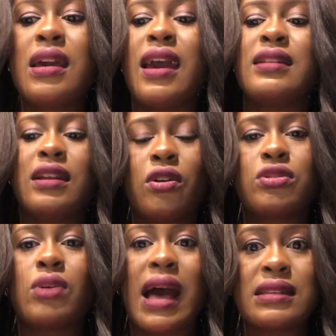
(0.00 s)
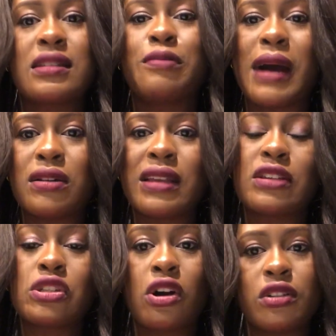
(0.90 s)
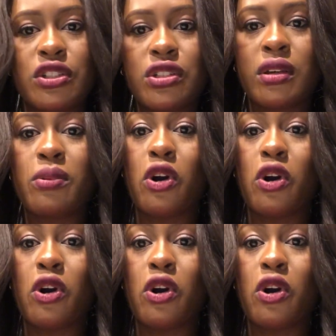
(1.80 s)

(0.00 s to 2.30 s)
And then also ask about like scholarship